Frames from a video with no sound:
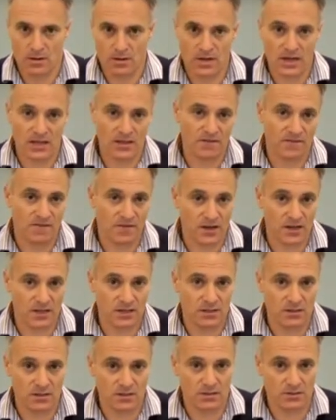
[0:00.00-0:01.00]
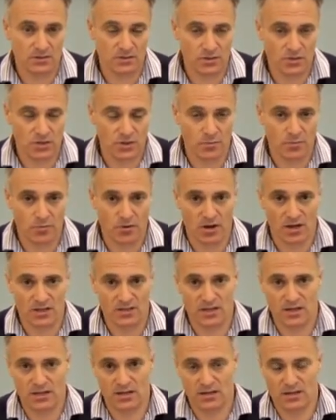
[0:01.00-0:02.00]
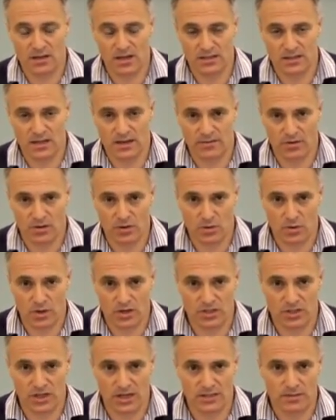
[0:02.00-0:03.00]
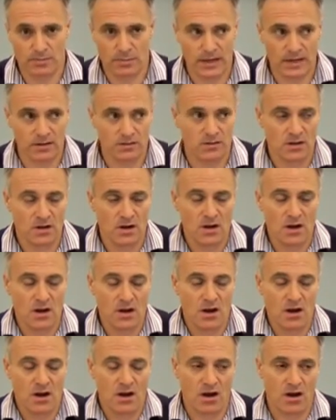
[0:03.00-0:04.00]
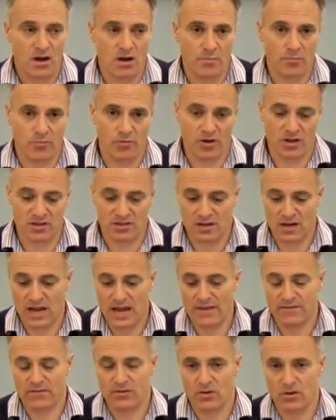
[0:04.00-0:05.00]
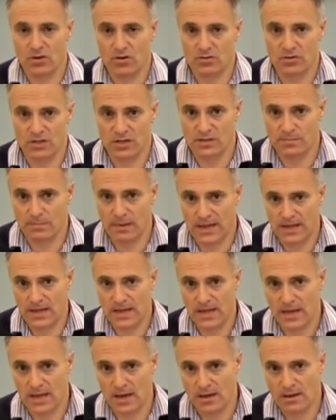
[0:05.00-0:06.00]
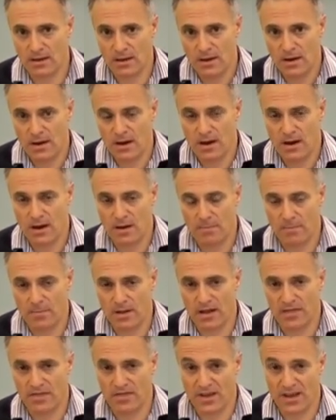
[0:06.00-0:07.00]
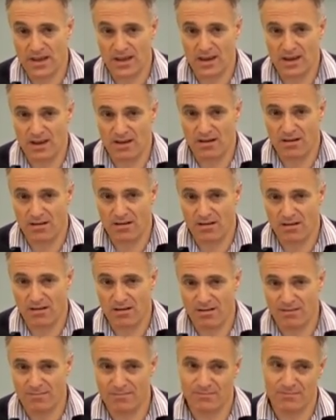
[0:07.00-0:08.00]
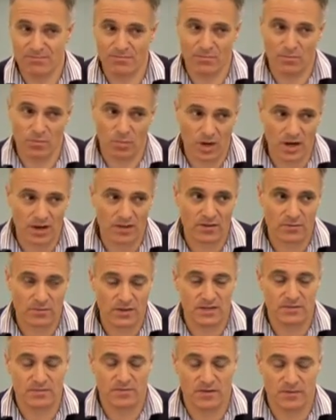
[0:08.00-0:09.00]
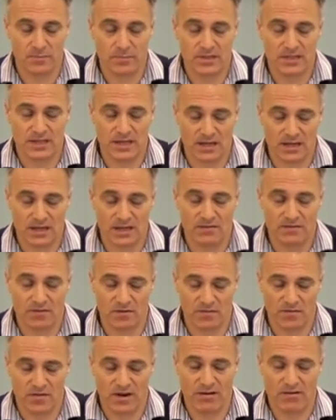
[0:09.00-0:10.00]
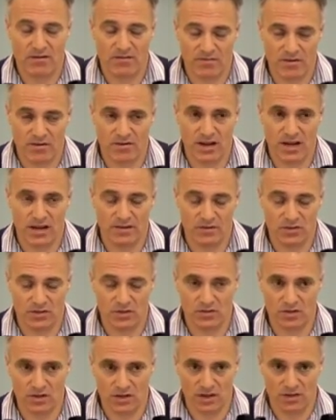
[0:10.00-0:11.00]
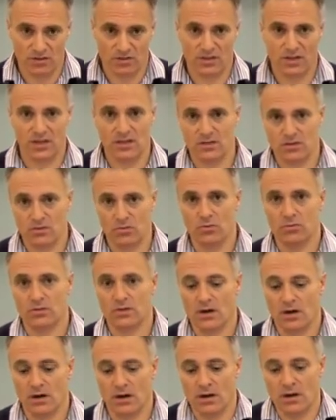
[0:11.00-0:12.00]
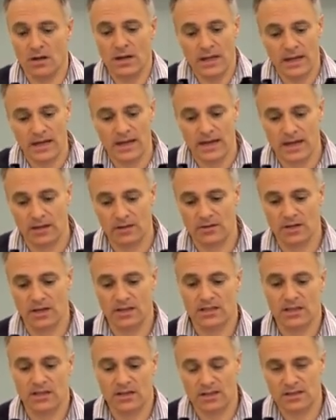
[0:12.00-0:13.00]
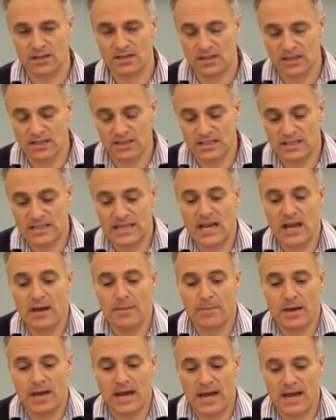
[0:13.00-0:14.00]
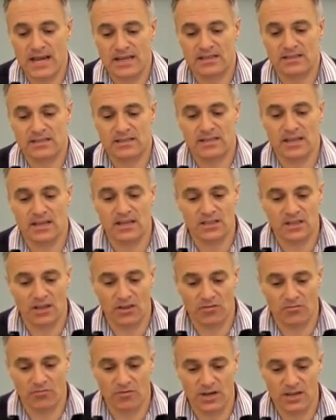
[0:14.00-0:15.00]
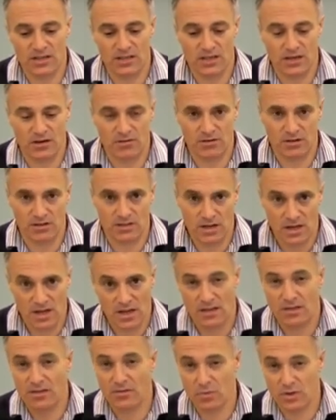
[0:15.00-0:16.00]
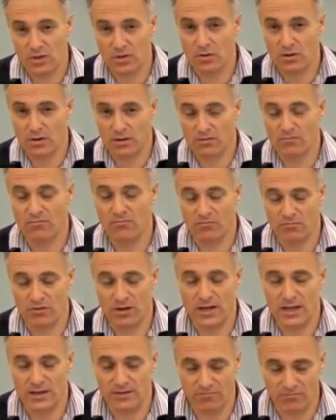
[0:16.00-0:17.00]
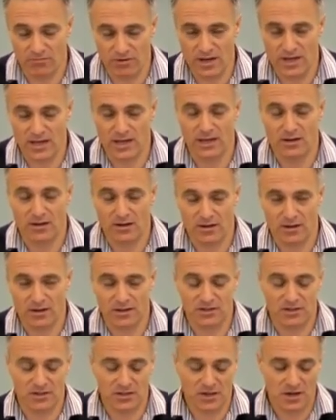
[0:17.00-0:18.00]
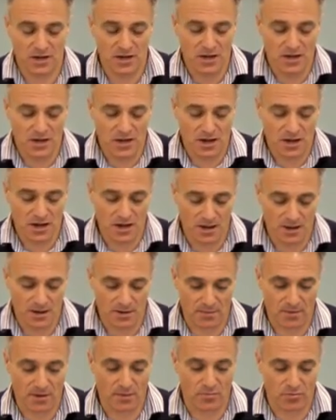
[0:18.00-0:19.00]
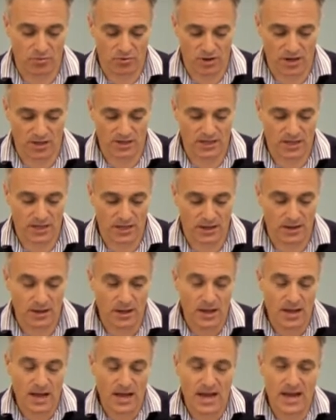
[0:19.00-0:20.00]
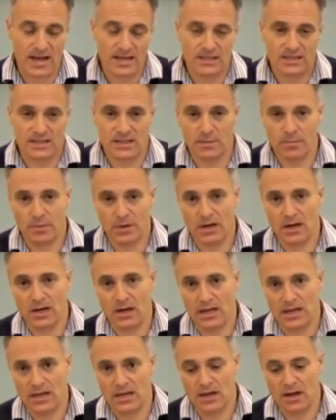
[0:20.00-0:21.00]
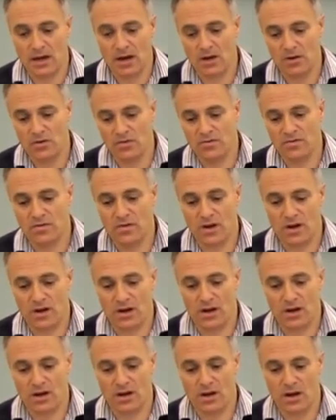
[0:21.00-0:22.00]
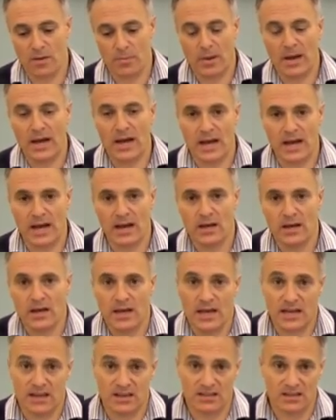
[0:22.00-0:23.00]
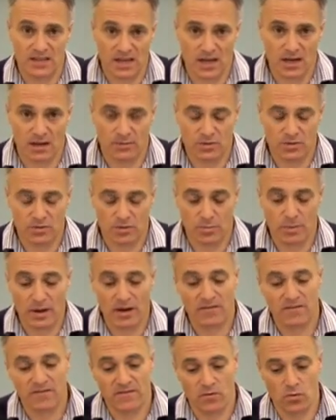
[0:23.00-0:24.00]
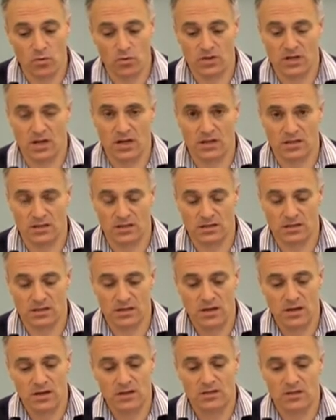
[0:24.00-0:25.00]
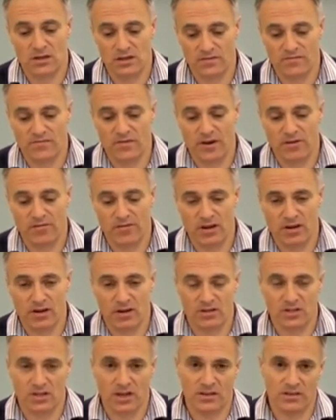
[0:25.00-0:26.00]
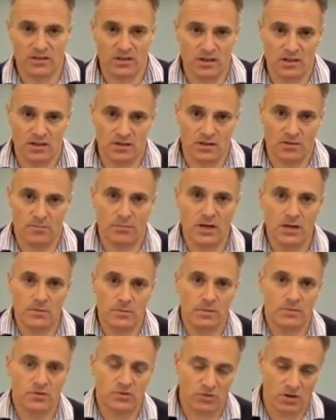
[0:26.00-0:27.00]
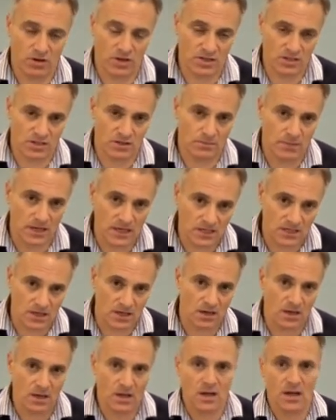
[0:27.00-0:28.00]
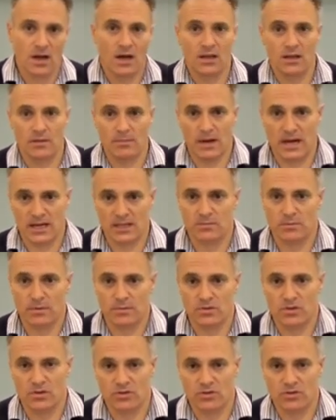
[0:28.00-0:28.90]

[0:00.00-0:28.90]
Okay, the final two products I'd like to have a quick chat about are products that I haven't got on display here. They are, one of them is particularly for very, very heavy duty loads. It's called our L1996 DMS63 series. We're talking really, really large a product here, and typically over a pair it can take up to about 4 tons. So it's very, very large, and the minimum stroke is 1 metre, and the maximum